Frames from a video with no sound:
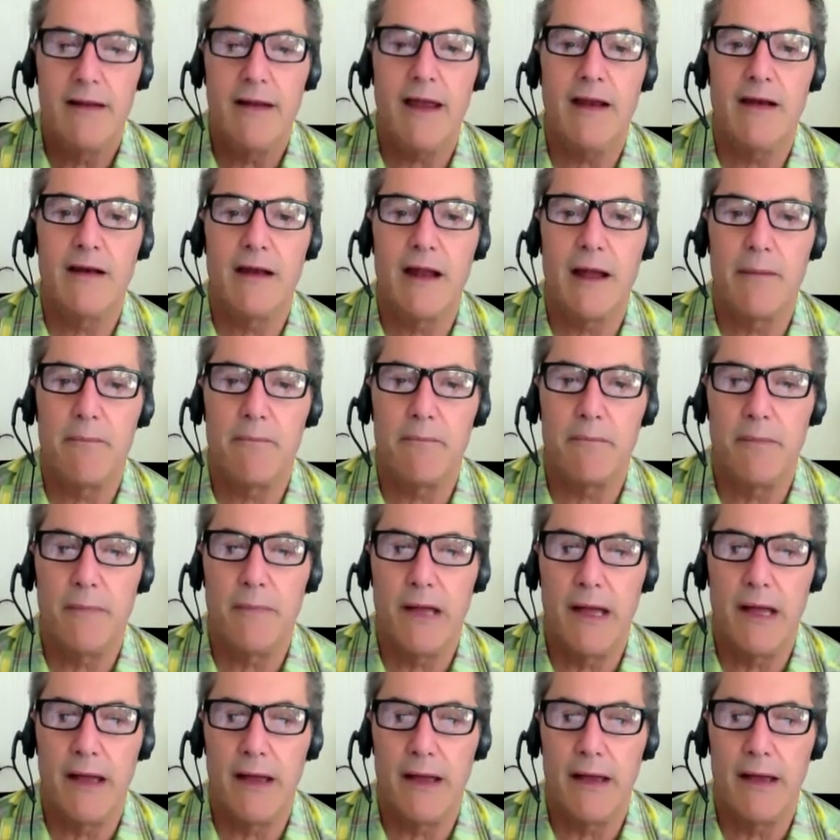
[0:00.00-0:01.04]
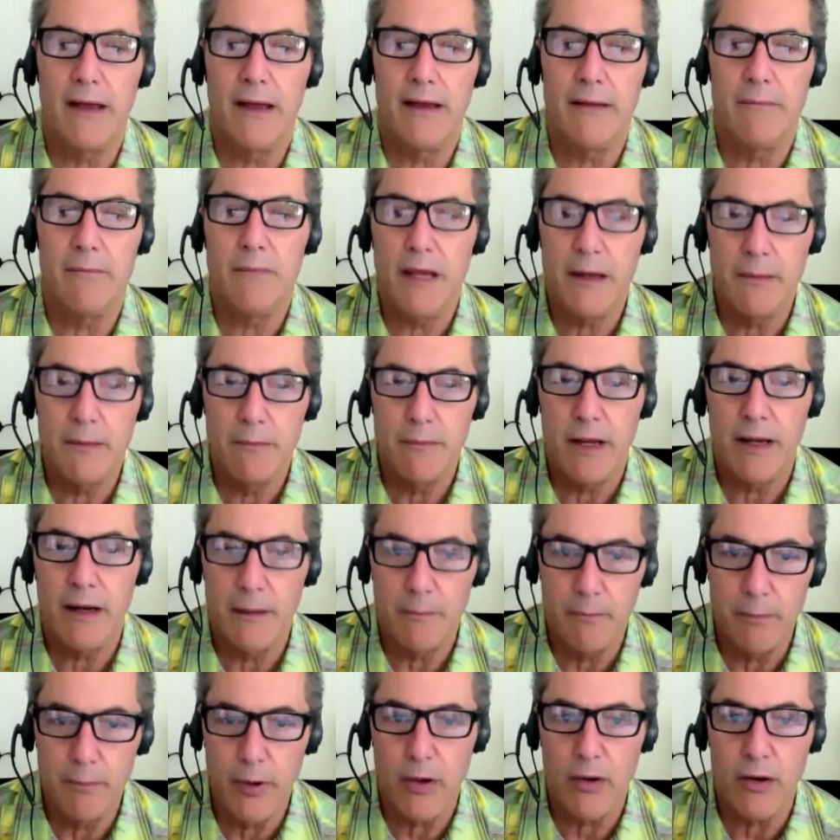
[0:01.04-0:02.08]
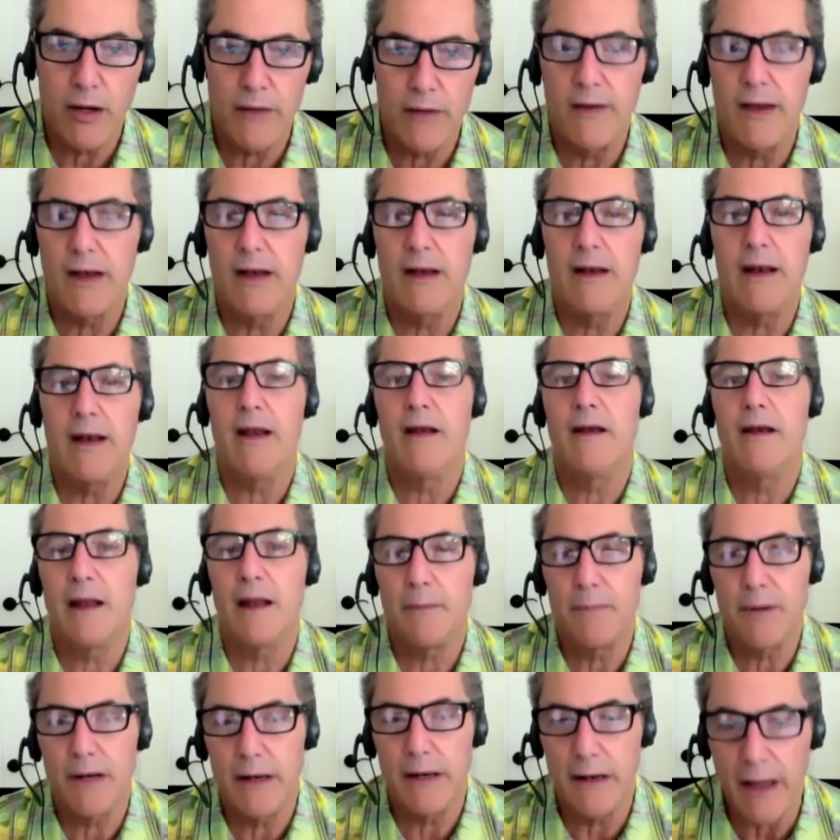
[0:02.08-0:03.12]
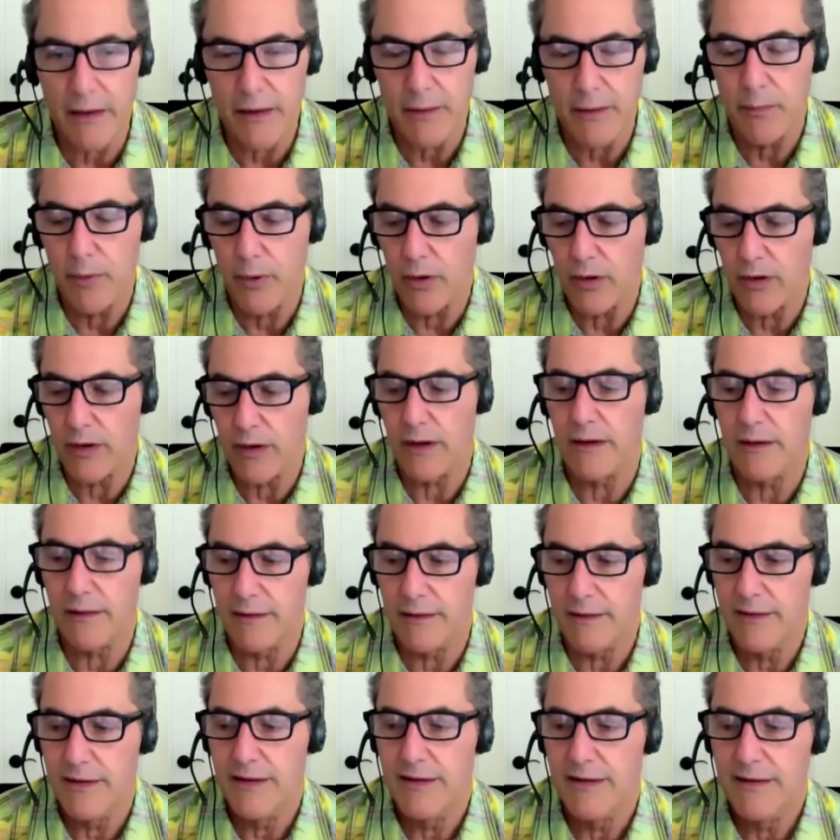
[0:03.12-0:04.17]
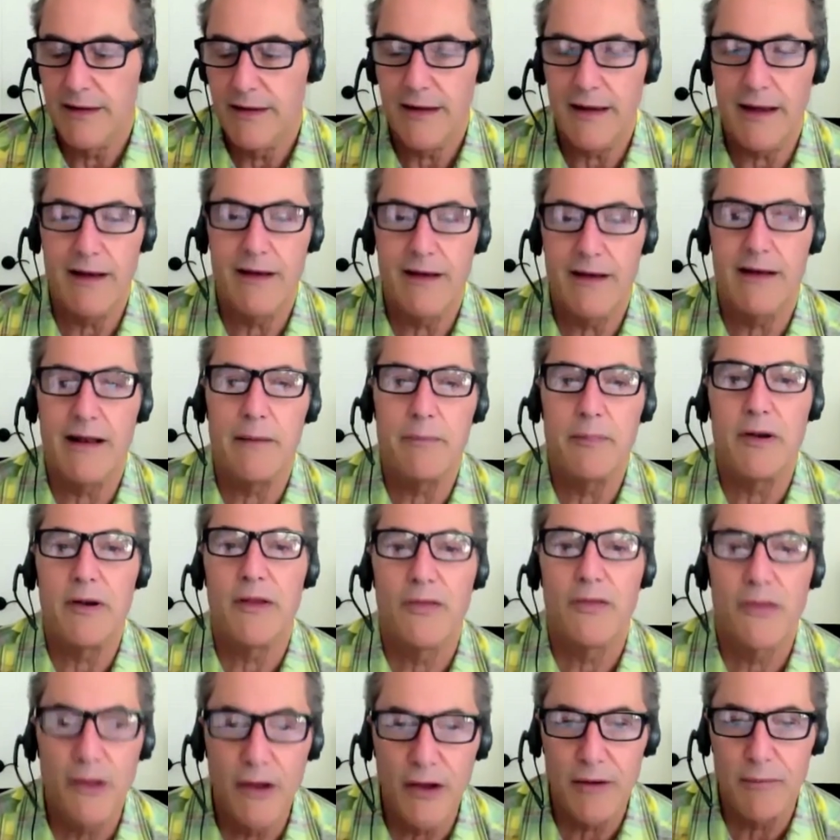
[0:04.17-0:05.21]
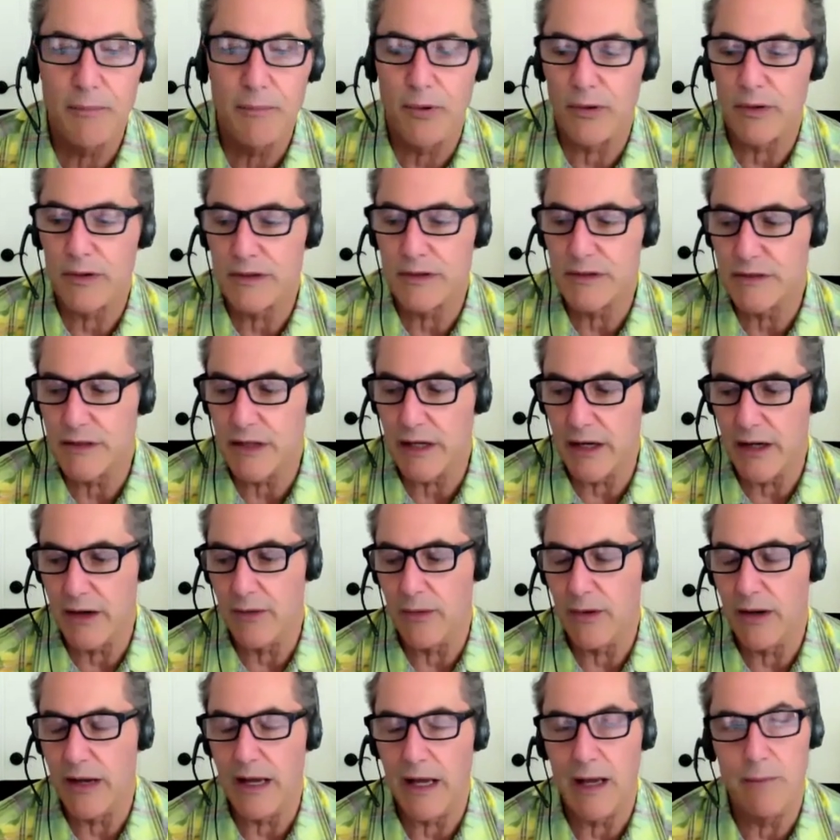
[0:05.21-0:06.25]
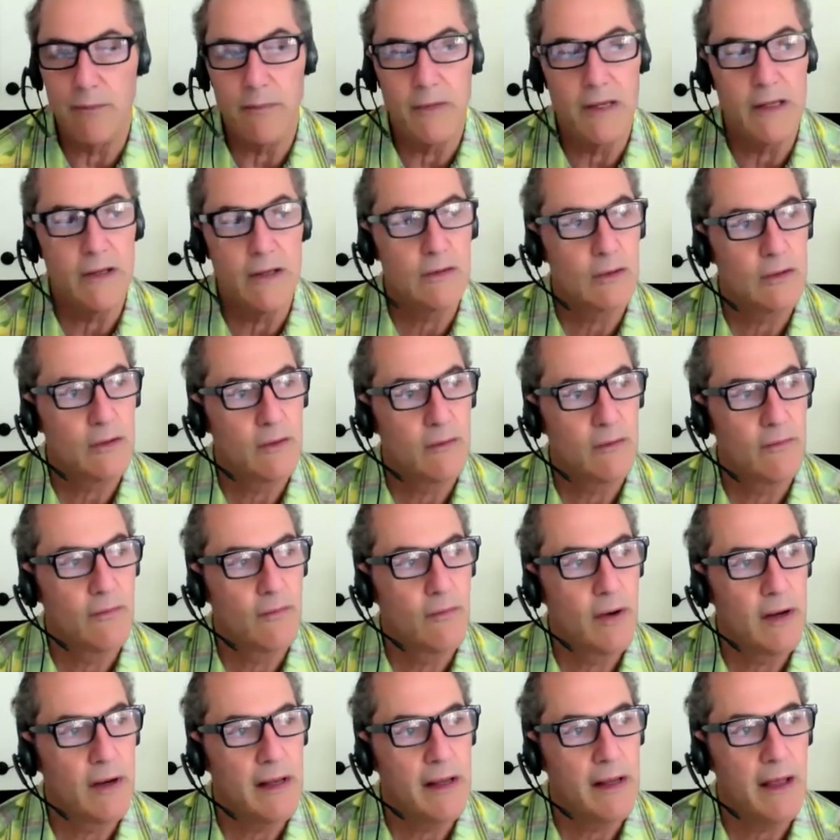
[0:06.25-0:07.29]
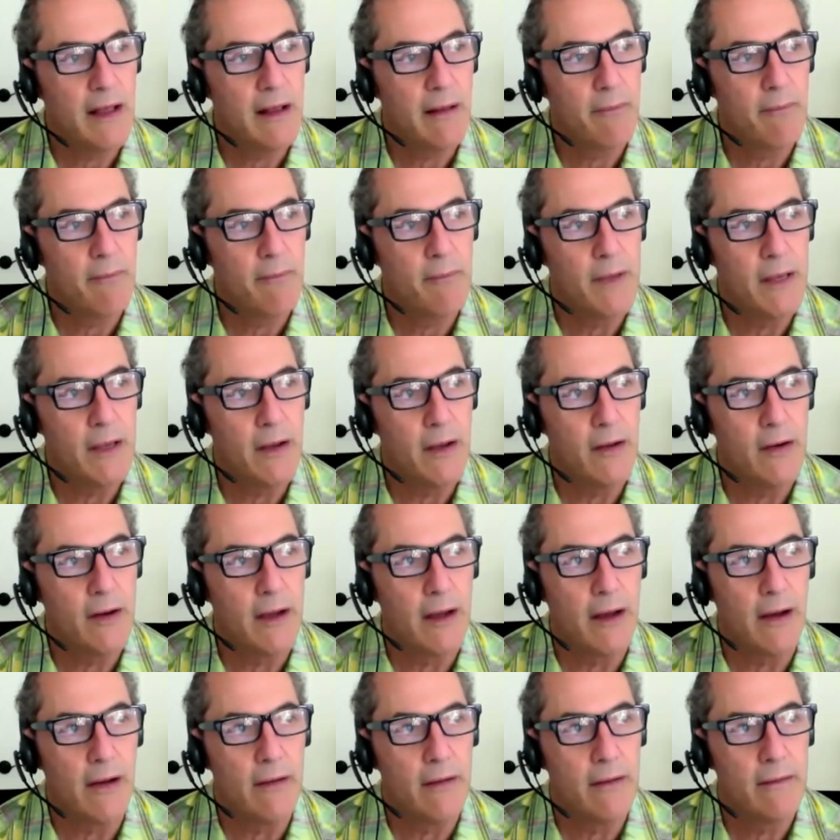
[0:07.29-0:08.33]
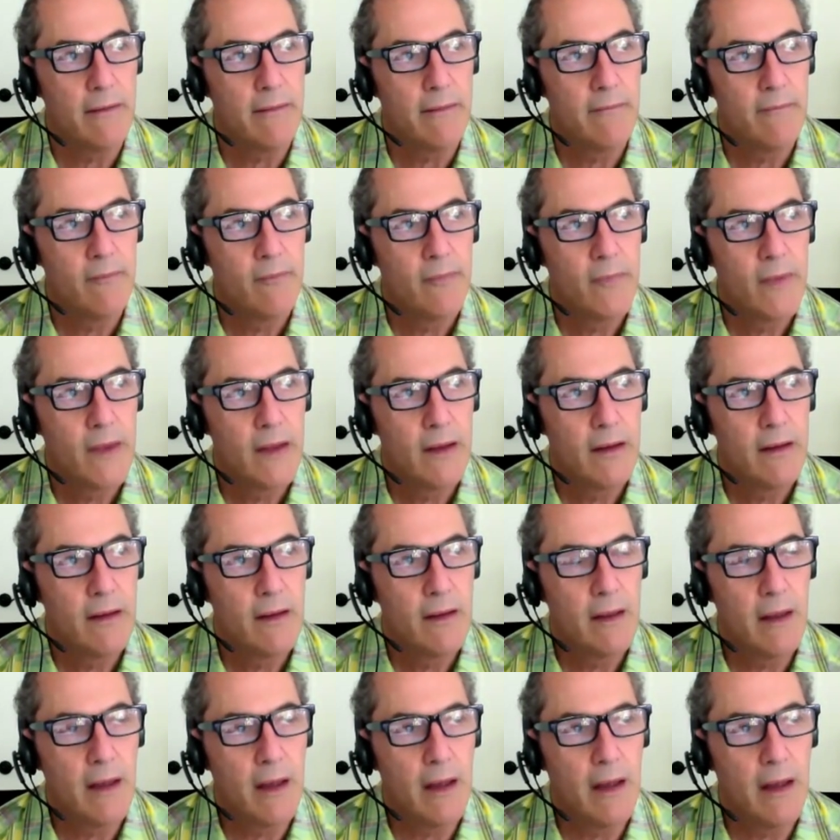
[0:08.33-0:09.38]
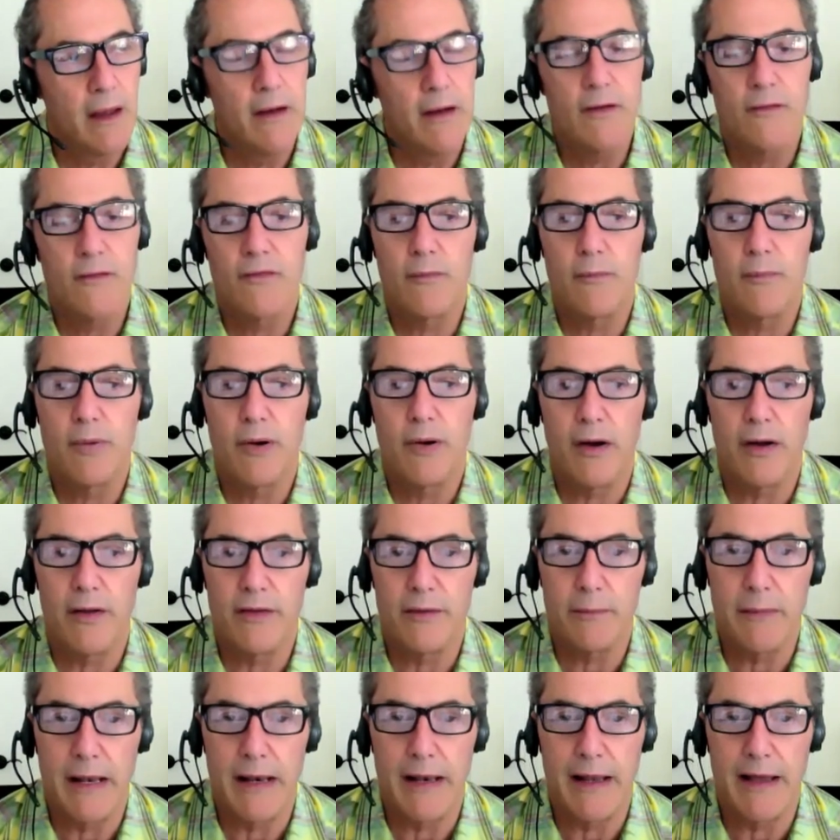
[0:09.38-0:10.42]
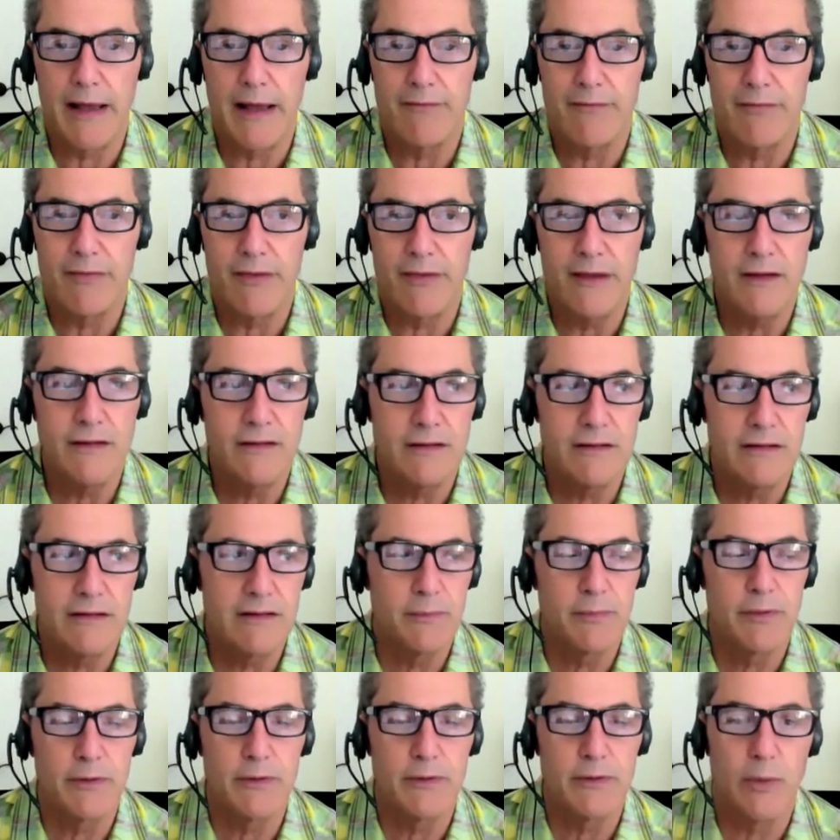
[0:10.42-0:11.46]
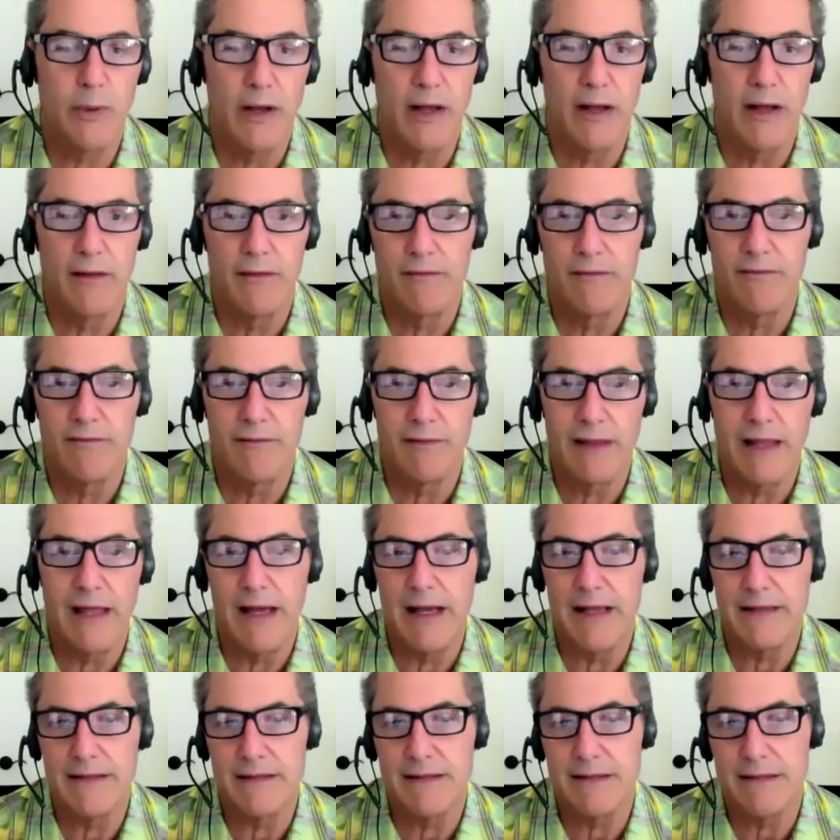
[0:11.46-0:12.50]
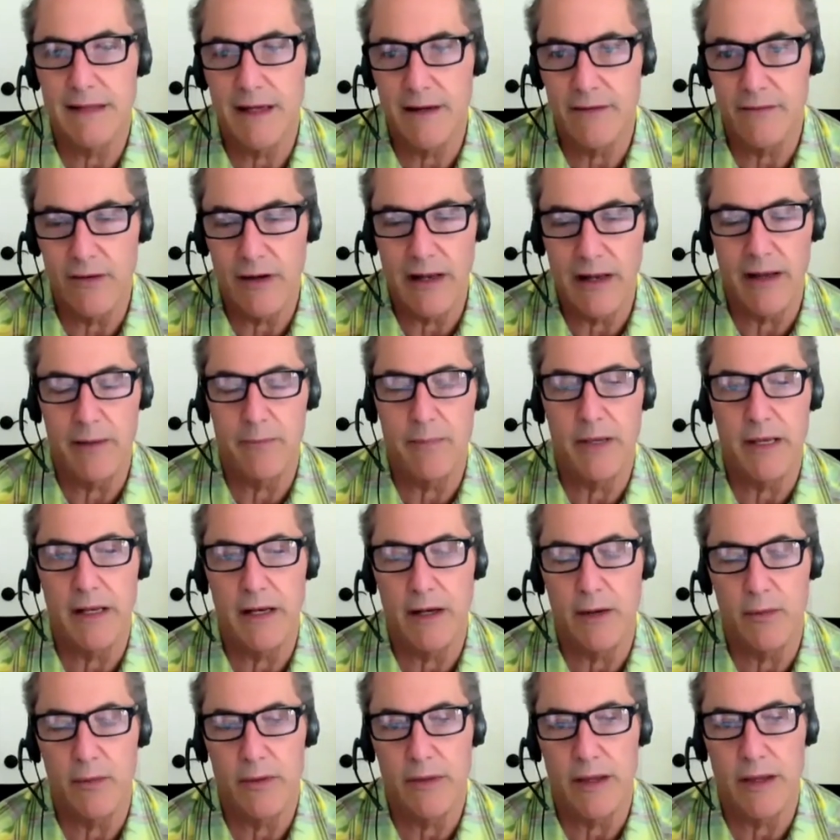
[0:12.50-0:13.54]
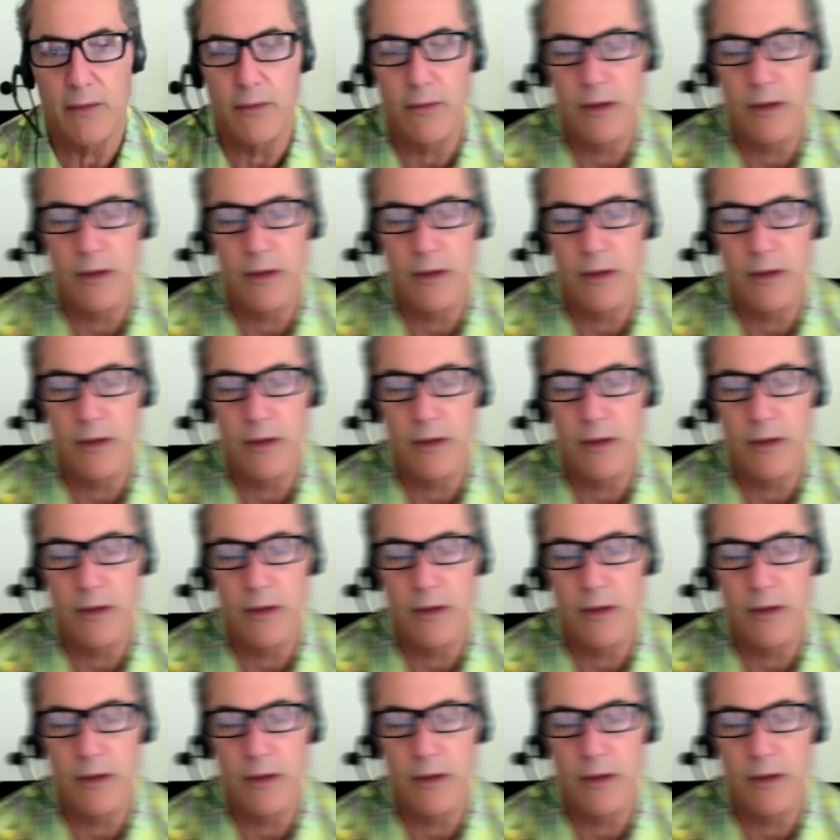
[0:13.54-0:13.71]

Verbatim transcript: ended up uh, in, in, in, a book and then it ended up in another book and ended up in a third book. So um, it sort of really helped me go down uh, a different path in my life, these simple 12 lines, every line beginning with I